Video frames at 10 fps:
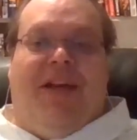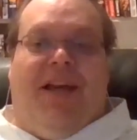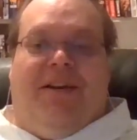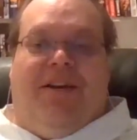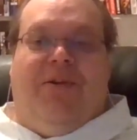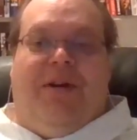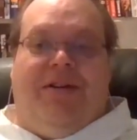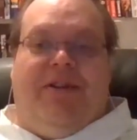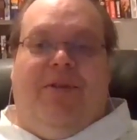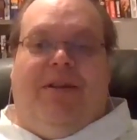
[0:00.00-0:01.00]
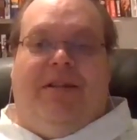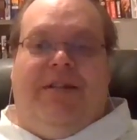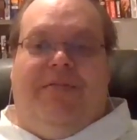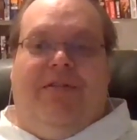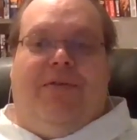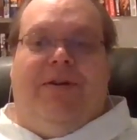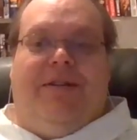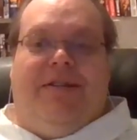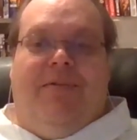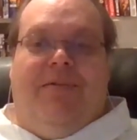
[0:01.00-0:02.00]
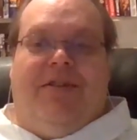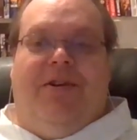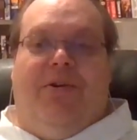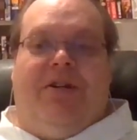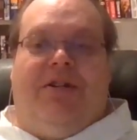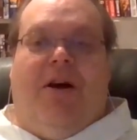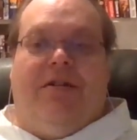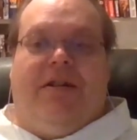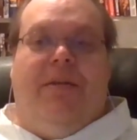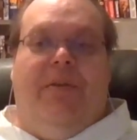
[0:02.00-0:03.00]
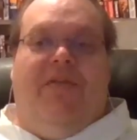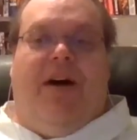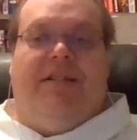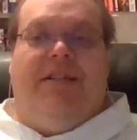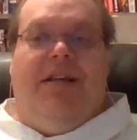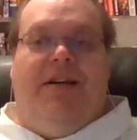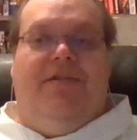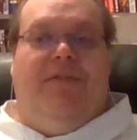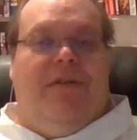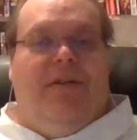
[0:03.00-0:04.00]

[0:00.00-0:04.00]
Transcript: got a good question relative to the voices. He wants to know which daughter's going to be Foxy Love.